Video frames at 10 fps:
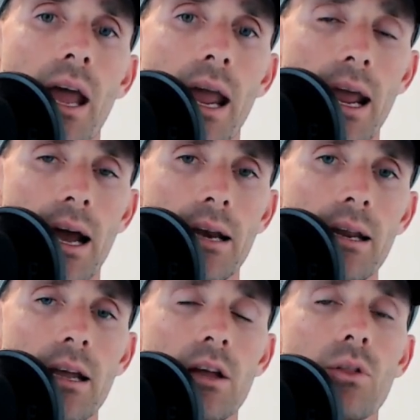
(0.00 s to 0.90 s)

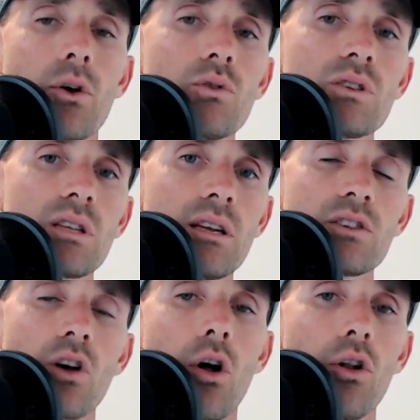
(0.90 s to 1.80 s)
And those
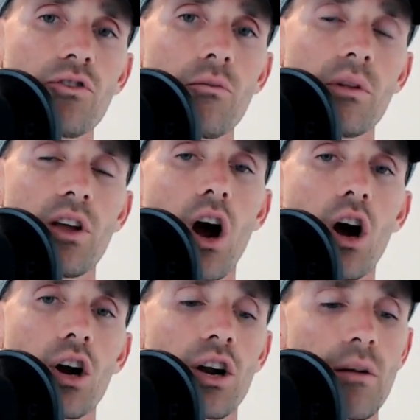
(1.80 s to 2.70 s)
things ultimately
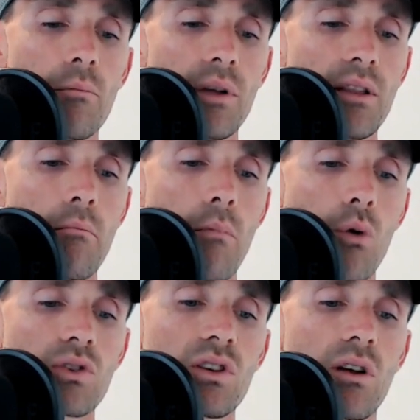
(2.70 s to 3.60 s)
are going to be the
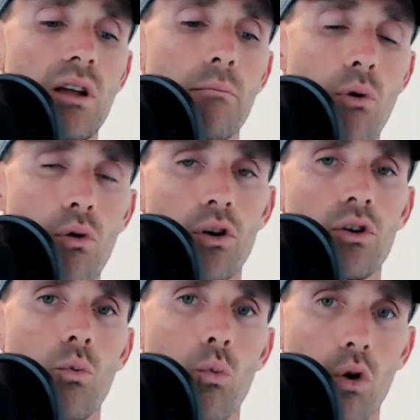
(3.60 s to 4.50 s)
most
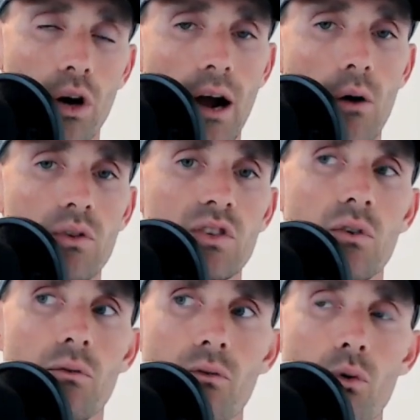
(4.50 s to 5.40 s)
important workouts
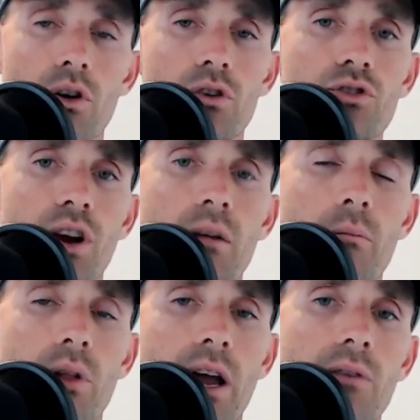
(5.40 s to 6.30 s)
for your training
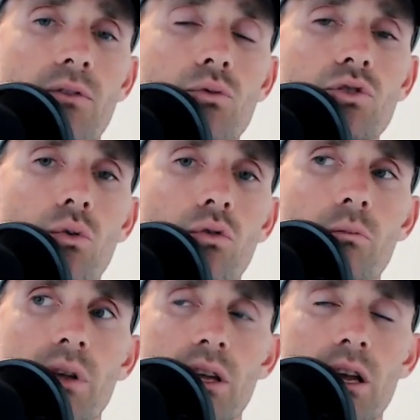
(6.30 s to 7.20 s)
plan.
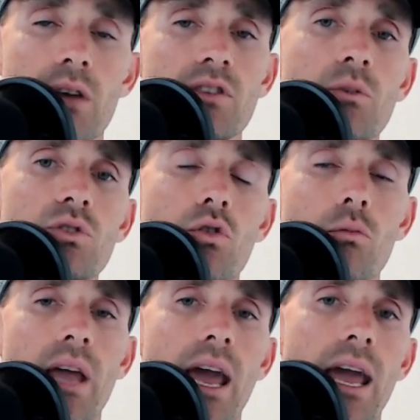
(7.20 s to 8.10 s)
If someone
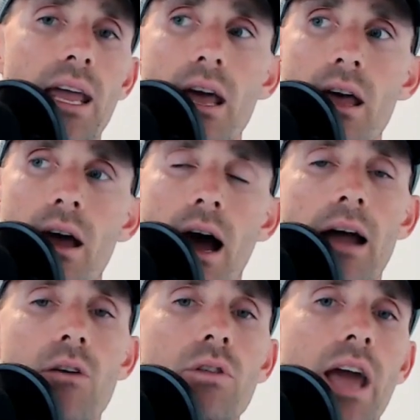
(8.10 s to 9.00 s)
told me, hey,
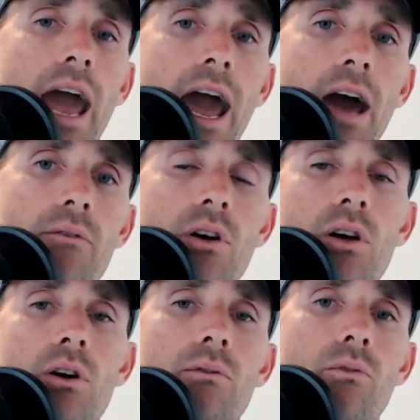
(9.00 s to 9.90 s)
I only have
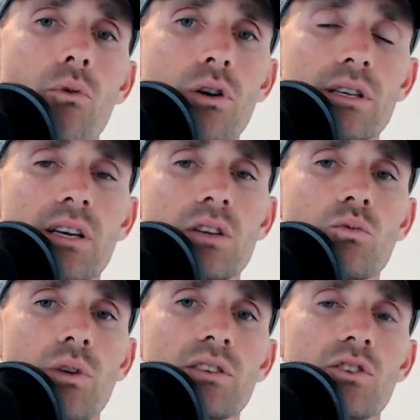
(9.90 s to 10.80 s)
4 to
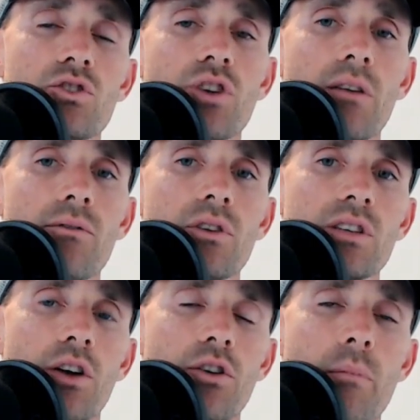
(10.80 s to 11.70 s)
6 weeks to train for
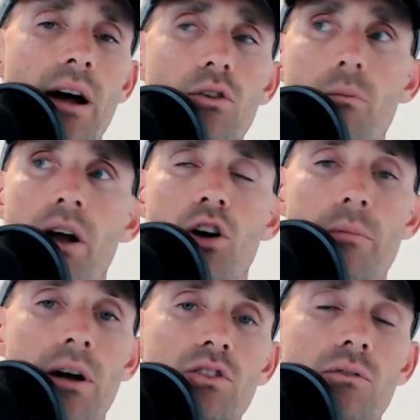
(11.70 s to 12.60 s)
this 100-mile, or my
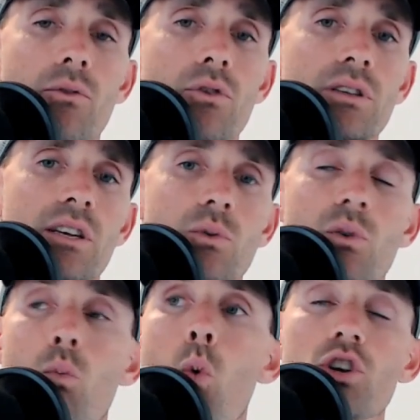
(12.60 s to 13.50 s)
100 miles in 4 to 6
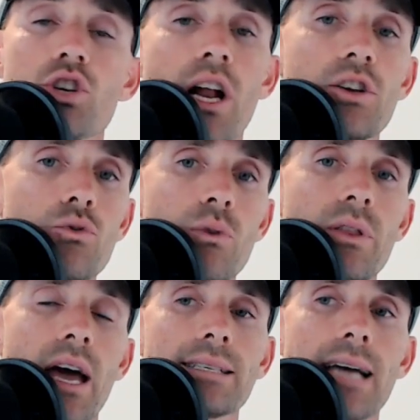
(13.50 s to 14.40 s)
weeks, what should I do
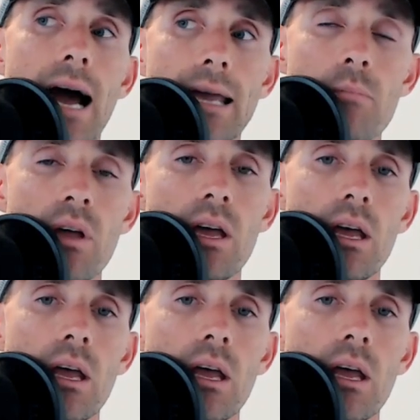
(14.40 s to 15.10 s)
at that time?